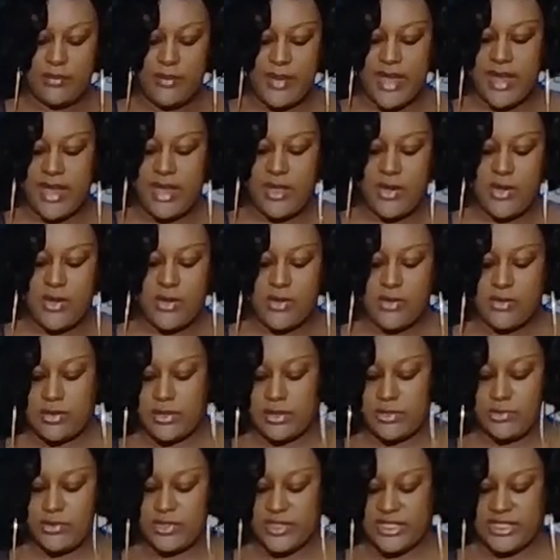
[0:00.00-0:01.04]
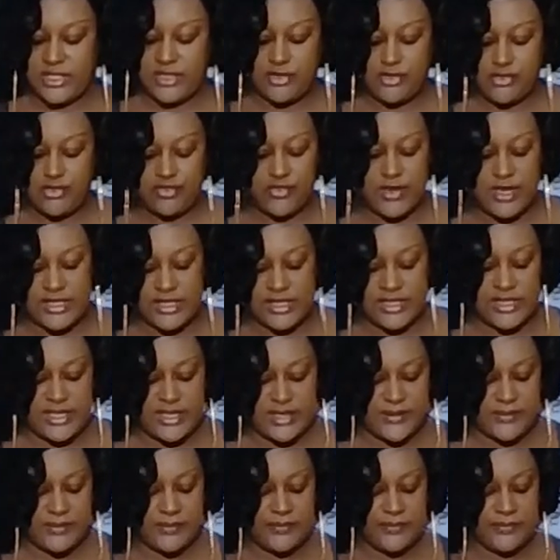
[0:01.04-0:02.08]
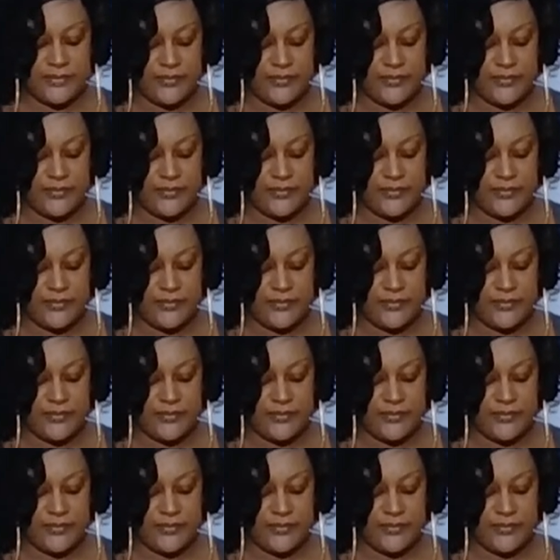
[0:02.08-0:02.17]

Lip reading: mayo, a little Caesar dressing.